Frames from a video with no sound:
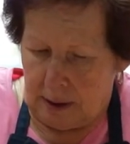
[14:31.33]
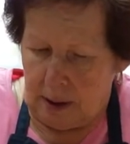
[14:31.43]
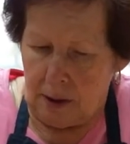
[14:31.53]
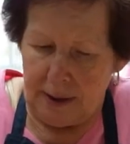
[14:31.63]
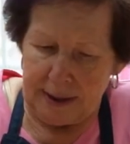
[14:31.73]

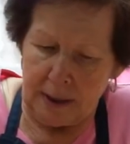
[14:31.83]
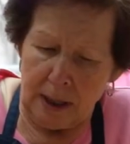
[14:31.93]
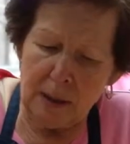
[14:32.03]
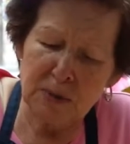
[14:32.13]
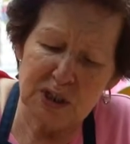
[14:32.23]
All right.
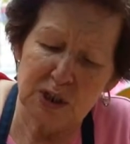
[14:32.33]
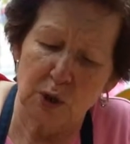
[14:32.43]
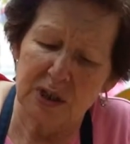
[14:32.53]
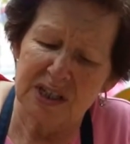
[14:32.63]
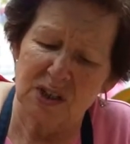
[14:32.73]
I'm just
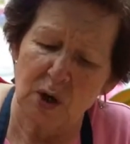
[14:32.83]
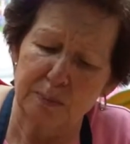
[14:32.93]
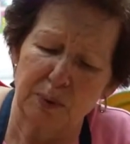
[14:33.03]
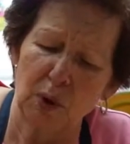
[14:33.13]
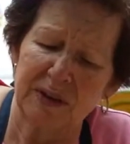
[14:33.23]
going to
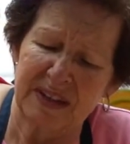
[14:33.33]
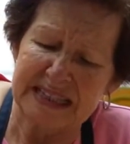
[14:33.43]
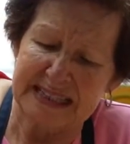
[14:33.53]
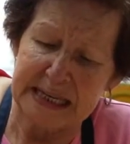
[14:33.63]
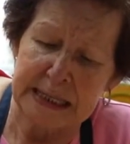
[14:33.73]
start pulling
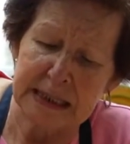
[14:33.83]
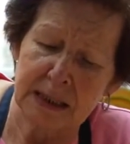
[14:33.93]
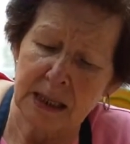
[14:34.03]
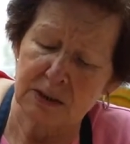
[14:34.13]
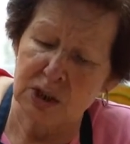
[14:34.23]
this in
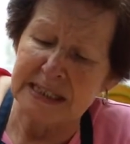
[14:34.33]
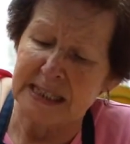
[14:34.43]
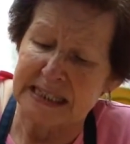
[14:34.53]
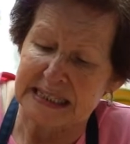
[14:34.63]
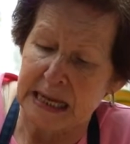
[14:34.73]
just
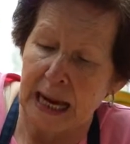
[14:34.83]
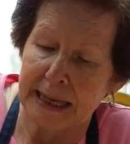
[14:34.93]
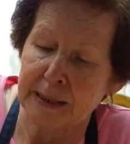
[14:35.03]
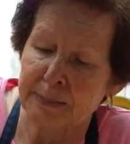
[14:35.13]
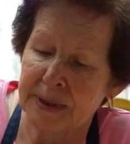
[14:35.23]
a
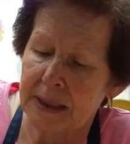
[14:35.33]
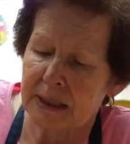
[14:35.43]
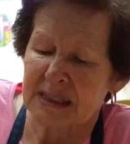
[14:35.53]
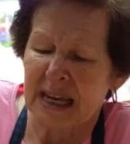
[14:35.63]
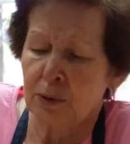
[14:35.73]
tiny bit
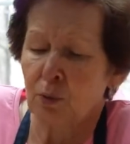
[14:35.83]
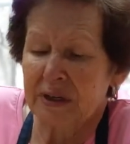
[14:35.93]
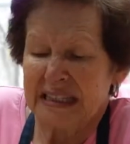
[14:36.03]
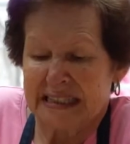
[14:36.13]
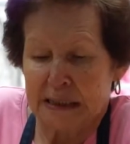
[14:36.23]
because I don't want
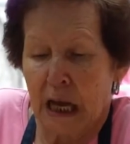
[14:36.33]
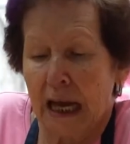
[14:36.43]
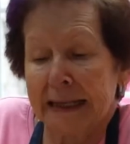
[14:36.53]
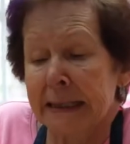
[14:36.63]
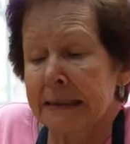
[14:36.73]
it
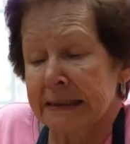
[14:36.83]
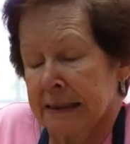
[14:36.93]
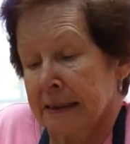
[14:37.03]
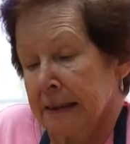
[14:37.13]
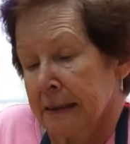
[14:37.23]
tight.
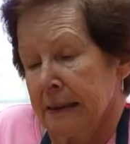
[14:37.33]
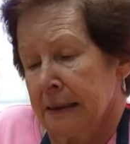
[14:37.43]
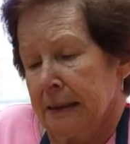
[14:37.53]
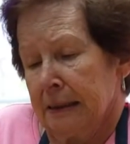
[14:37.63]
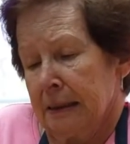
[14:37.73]

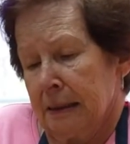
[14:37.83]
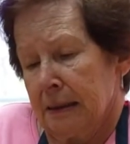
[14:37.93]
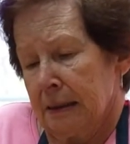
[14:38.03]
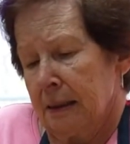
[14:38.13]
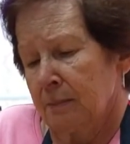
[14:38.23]

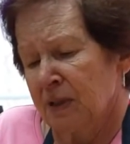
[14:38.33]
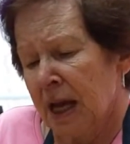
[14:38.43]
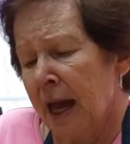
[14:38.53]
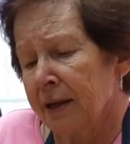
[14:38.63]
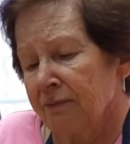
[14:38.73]
I'm
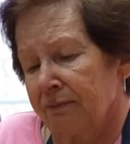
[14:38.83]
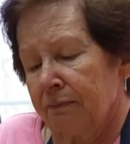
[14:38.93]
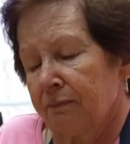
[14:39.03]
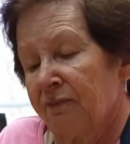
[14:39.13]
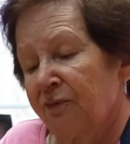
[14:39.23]
kind of
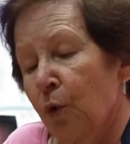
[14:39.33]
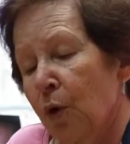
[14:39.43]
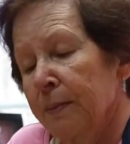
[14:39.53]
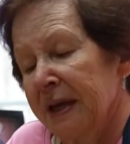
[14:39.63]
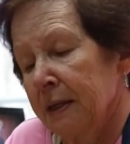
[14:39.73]

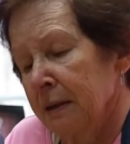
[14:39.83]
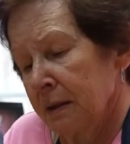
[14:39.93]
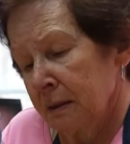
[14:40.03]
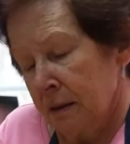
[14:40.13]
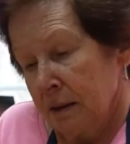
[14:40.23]
forming.
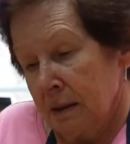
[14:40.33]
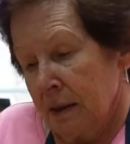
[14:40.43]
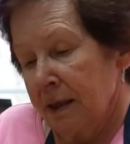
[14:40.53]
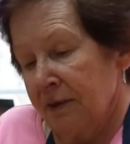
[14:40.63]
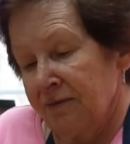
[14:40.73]

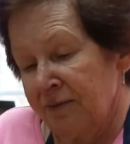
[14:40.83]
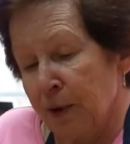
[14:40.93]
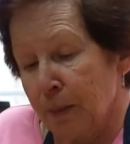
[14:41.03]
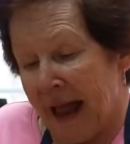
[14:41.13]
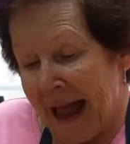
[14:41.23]
I can
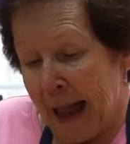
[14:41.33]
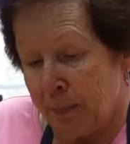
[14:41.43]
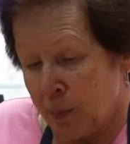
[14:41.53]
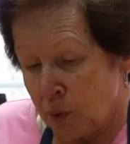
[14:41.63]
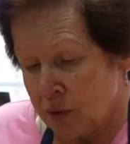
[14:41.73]
feel my
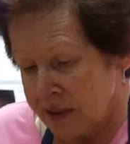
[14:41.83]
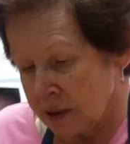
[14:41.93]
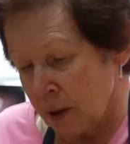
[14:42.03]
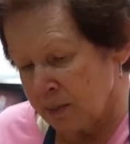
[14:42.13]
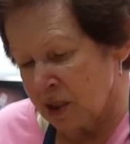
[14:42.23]
apples,
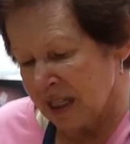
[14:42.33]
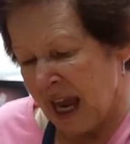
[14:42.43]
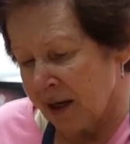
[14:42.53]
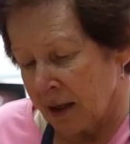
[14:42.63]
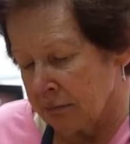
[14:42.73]
so I'm just
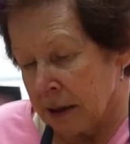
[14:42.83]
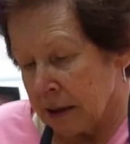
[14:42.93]
kind of